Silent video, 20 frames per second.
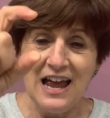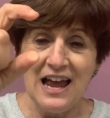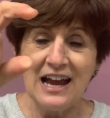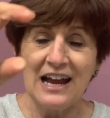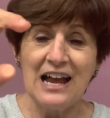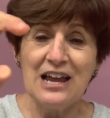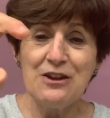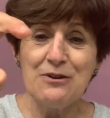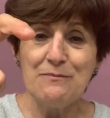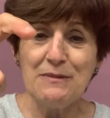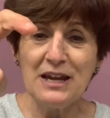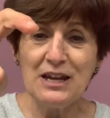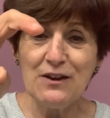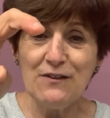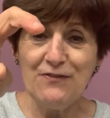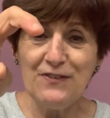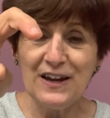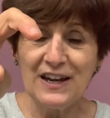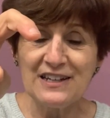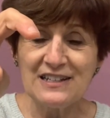Can you make your
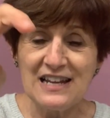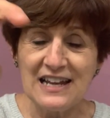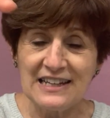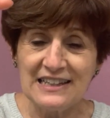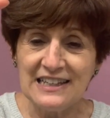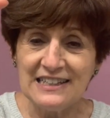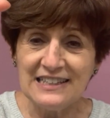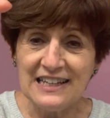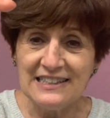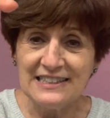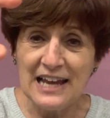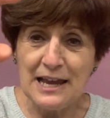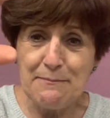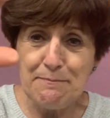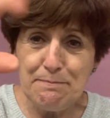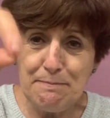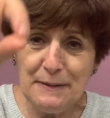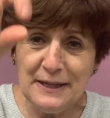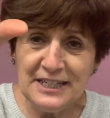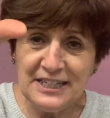fingers like this and
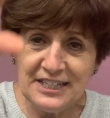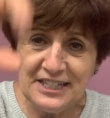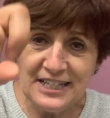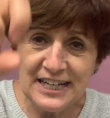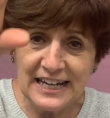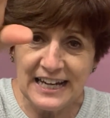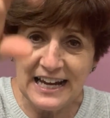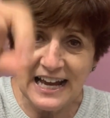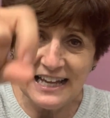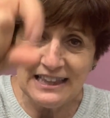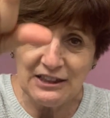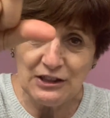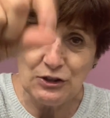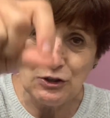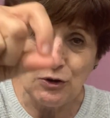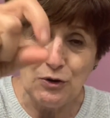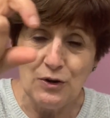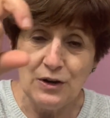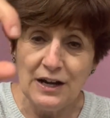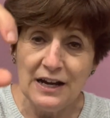say
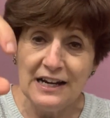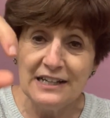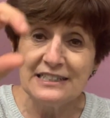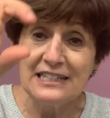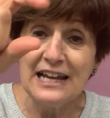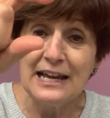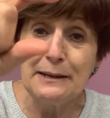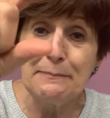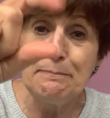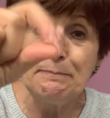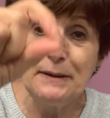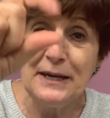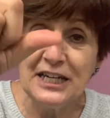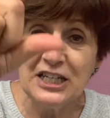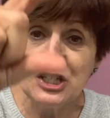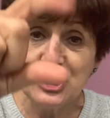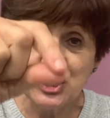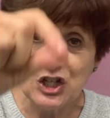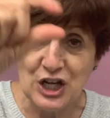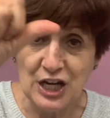pizzicato? It's like
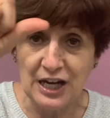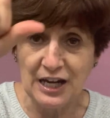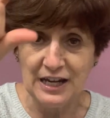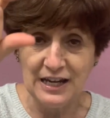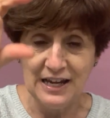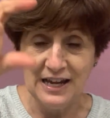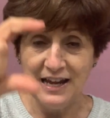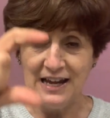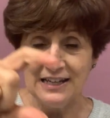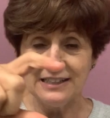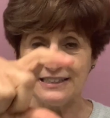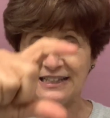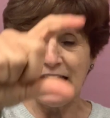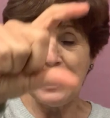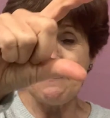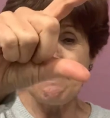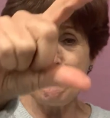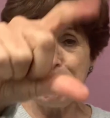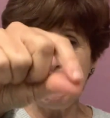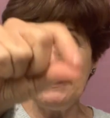pinching.
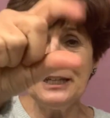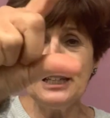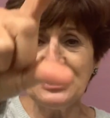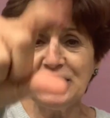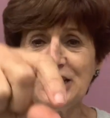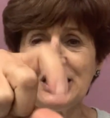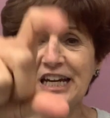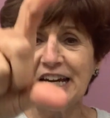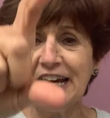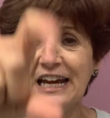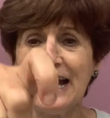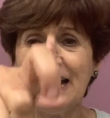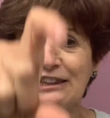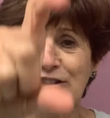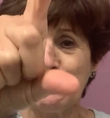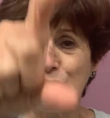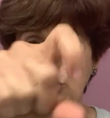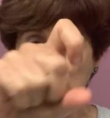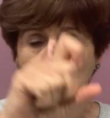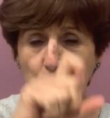Say
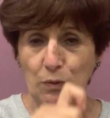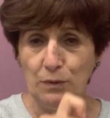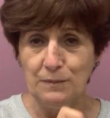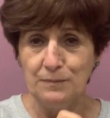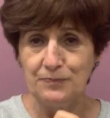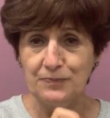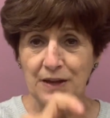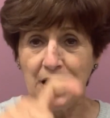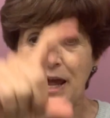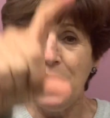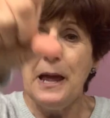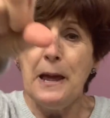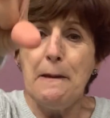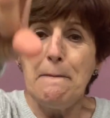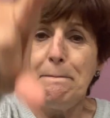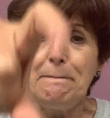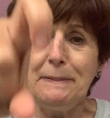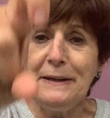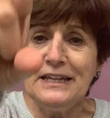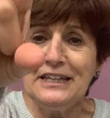pizzicato,
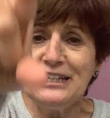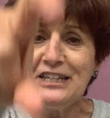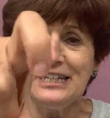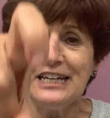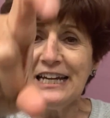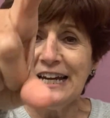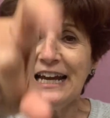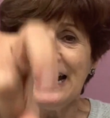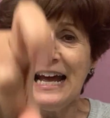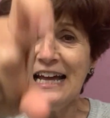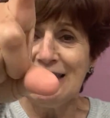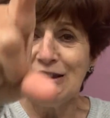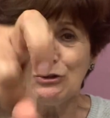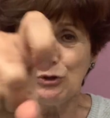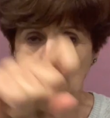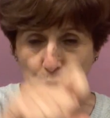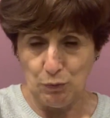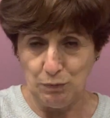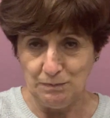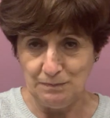
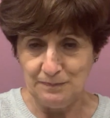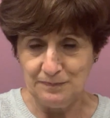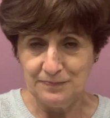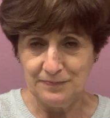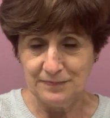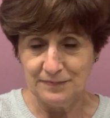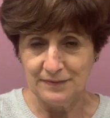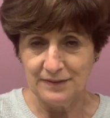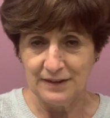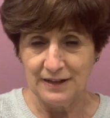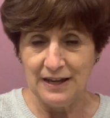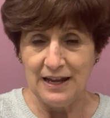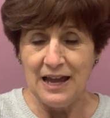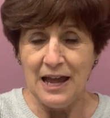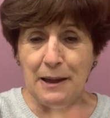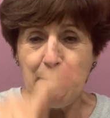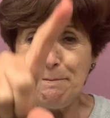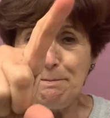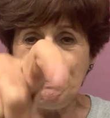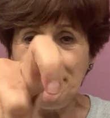pizzicato,
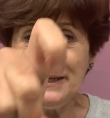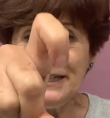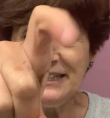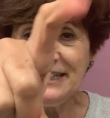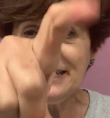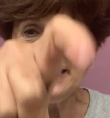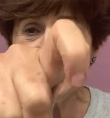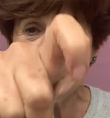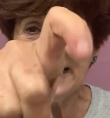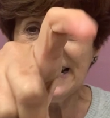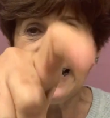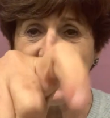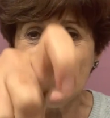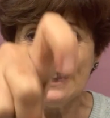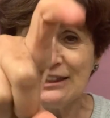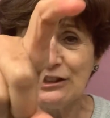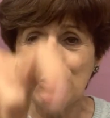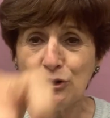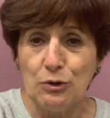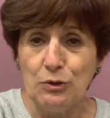
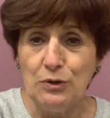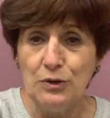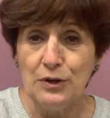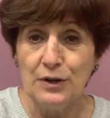pizzicato.